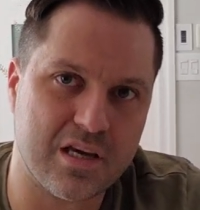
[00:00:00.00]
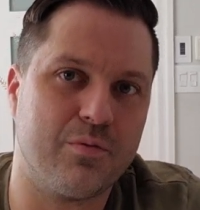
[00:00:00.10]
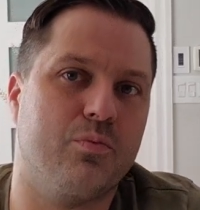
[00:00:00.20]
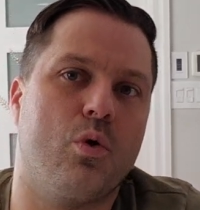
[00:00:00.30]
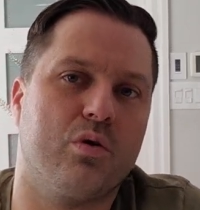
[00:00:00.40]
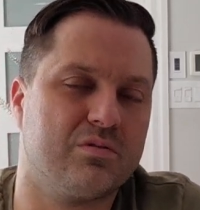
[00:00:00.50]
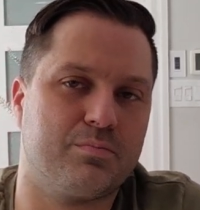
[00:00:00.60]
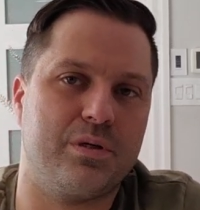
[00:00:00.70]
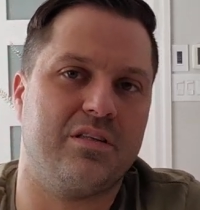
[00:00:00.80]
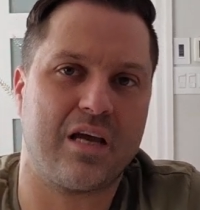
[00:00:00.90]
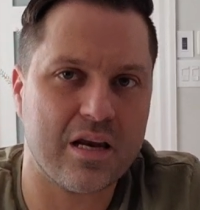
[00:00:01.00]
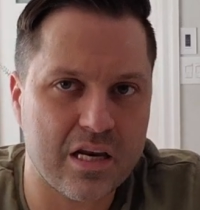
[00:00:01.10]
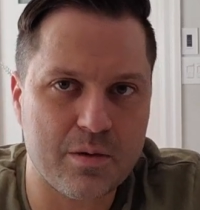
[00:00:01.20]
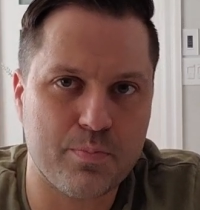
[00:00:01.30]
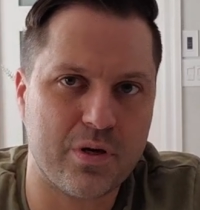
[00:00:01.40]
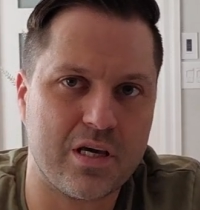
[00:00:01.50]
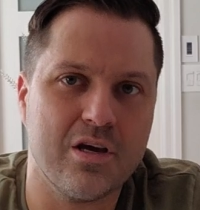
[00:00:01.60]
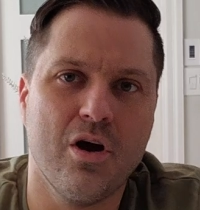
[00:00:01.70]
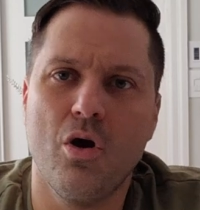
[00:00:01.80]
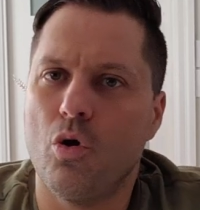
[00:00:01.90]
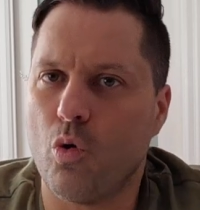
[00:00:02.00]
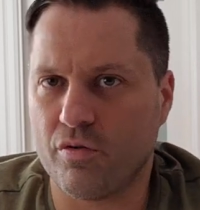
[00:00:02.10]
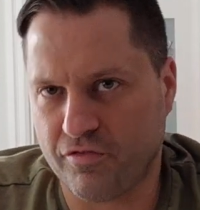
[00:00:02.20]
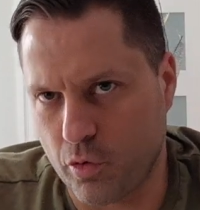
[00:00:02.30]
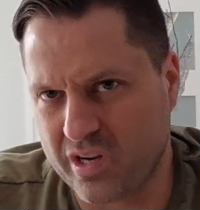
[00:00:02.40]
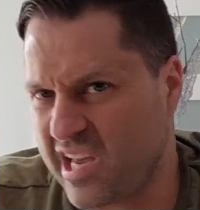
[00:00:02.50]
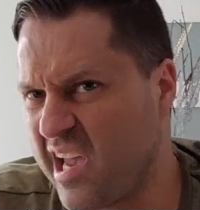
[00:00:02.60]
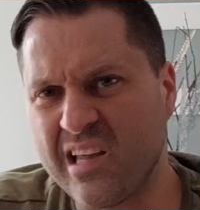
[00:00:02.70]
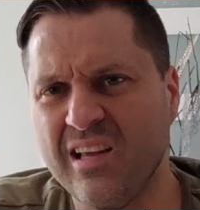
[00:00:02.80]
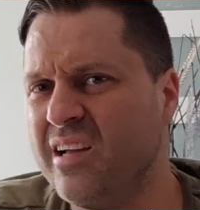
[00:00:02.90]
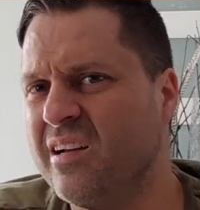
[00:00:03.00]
It won't be 1080p or 4K.